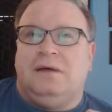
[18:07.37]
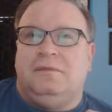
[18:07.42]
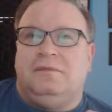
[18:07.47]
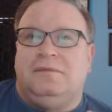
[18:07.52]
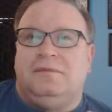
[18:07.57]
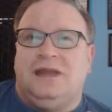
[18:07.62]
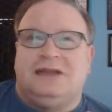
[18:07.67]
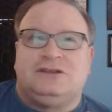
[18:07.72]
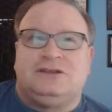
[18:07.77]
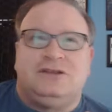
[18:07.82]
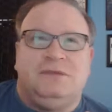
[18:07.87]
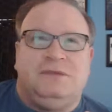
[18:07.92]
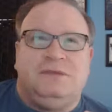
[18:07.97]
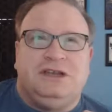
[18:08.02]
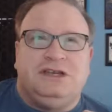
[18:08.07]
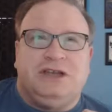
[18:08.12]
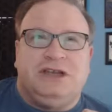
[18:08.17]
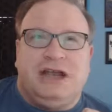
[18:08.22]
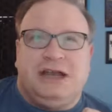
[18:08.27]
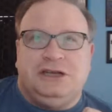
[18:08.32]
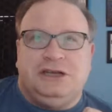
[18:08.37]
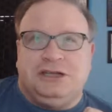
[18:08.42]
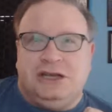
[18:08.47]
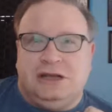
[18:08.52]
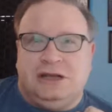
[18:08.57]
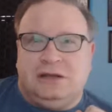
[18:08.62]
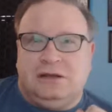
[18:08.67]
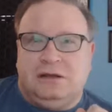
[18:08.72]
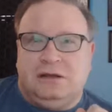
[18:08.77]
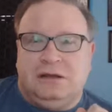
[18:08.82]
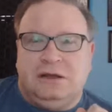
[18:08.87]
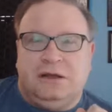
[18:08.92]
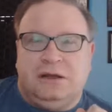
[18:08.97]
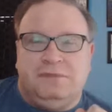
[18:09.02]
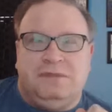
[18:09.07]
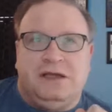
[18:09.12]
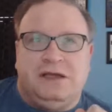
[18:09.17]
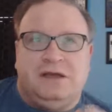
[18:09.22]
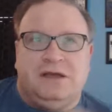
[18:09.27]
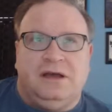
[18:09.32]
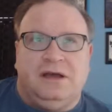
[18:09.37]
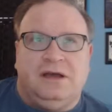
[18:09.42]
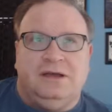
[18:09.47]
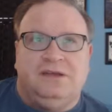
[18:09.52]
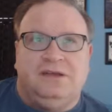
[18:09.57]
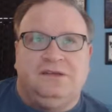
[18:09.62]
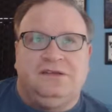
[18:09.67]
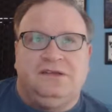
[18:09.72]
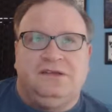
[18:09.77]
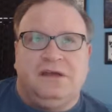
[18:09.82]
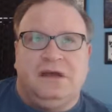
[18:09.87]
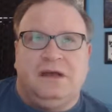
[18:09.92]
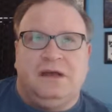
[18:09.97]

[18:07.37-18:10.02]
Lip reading: That's going to be changing because,